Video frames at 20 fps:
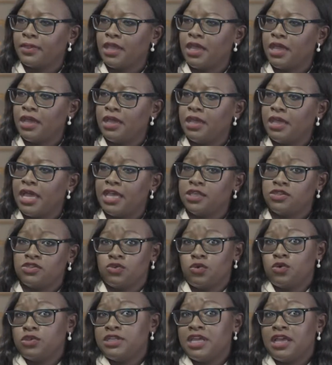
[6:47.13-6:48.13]
I
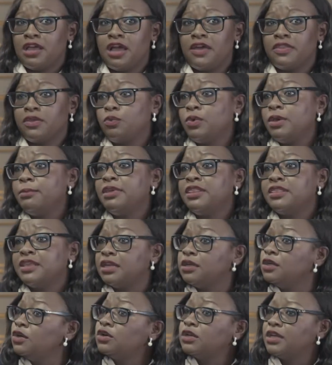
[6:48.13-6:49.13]
sought out other women
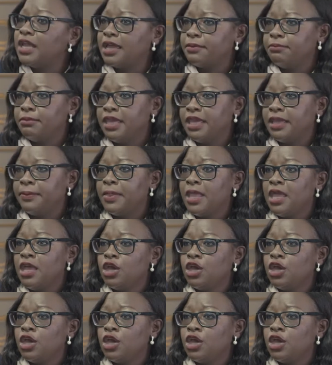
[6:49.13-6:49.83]
that looked like me.